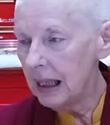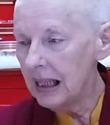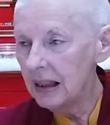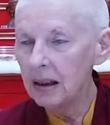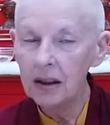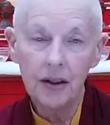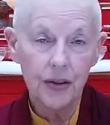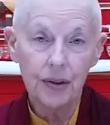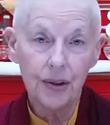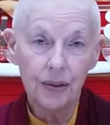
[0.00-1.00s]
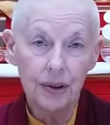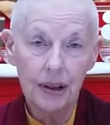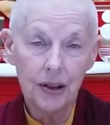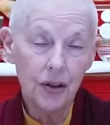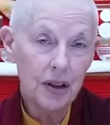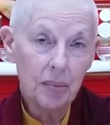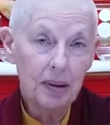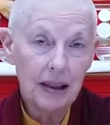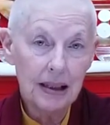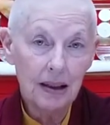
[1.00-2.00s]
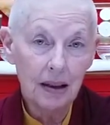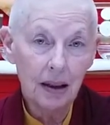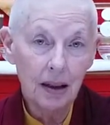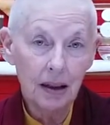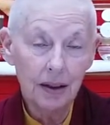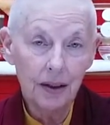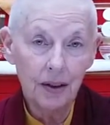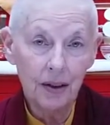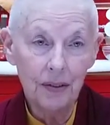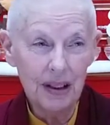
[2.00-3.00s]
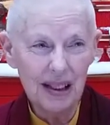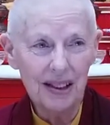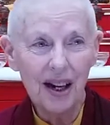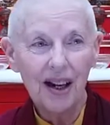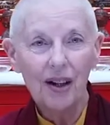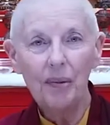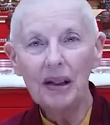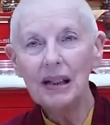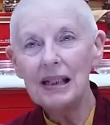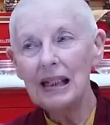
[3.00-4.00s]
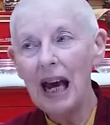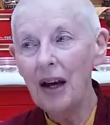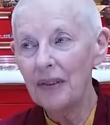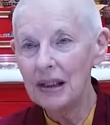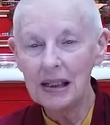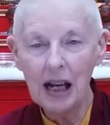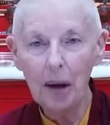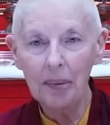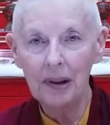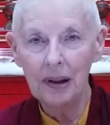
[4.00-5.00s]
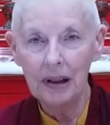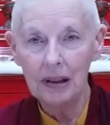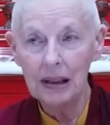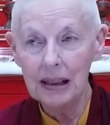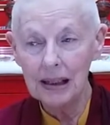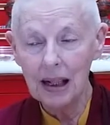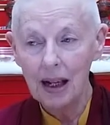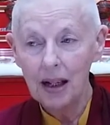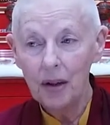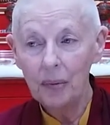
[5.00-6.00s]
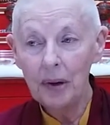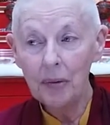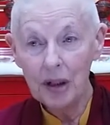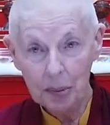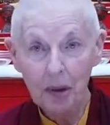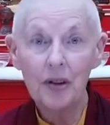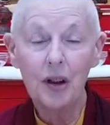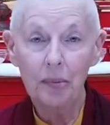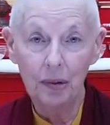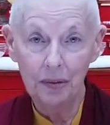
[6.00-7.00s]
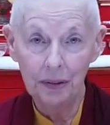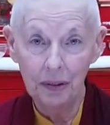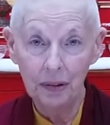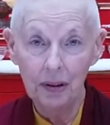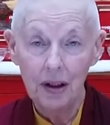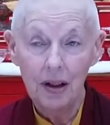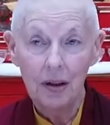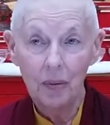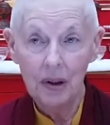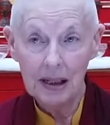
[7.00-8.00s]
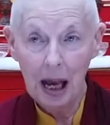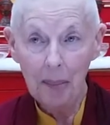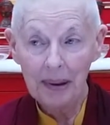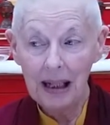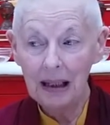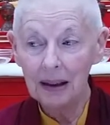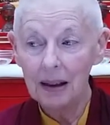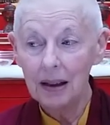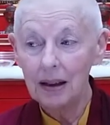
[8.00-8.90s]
taking the earth's resources, you're depleting the earth. We can see how this has happened. We are responsible for what's happening